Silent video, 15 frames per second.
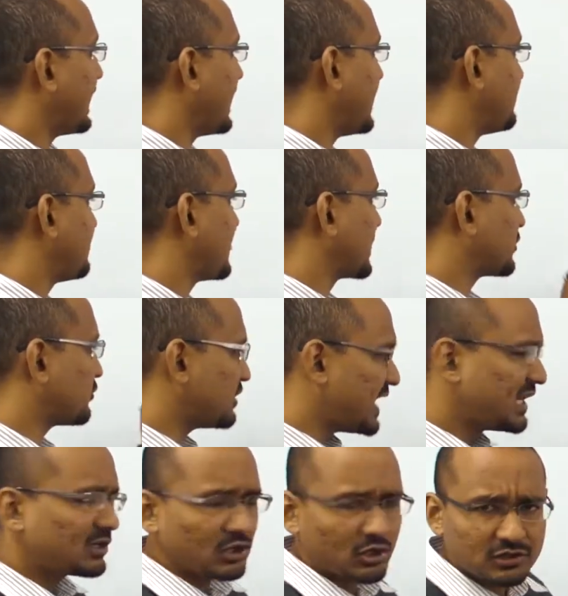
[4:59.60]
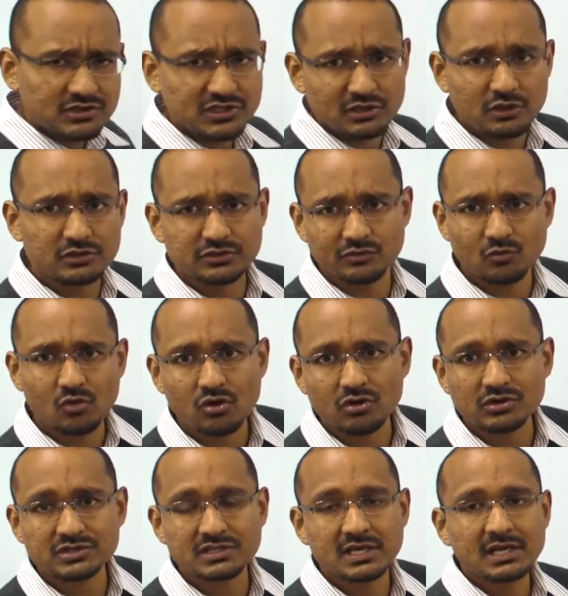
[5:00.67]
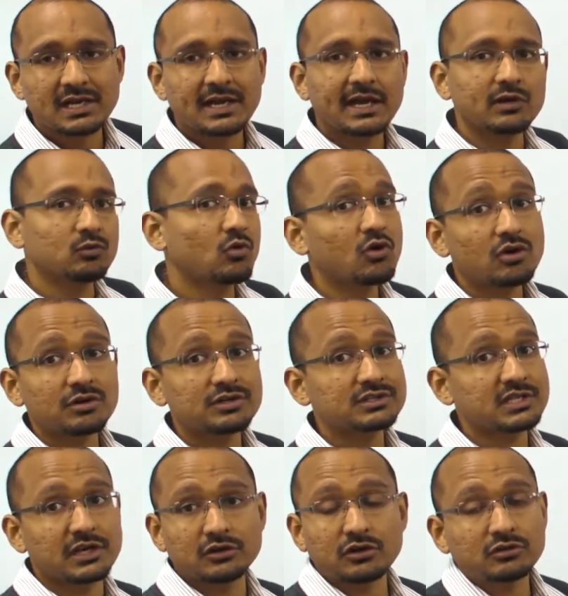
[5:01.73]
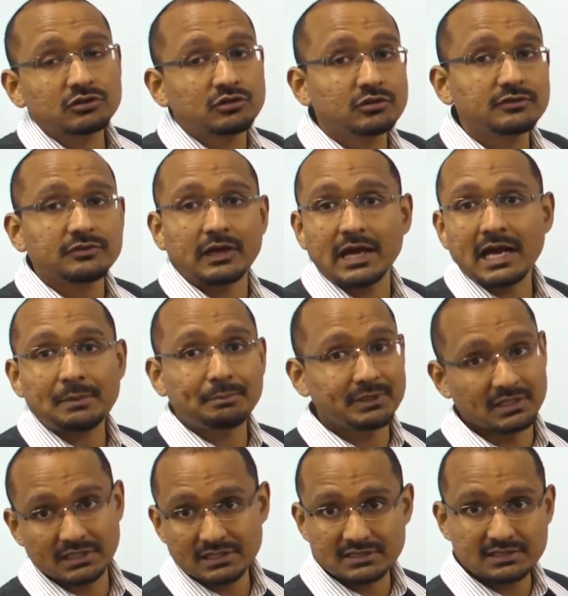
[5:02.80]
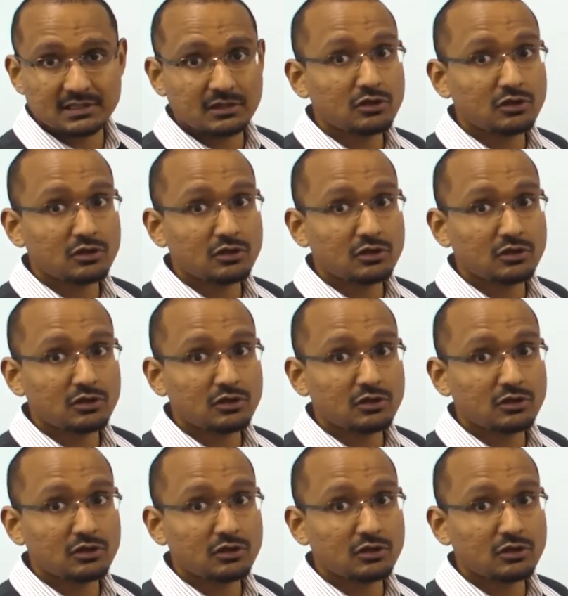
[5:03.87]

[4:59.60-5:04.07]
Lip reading: and create lots and lots of wars. And wars are not good for happiness,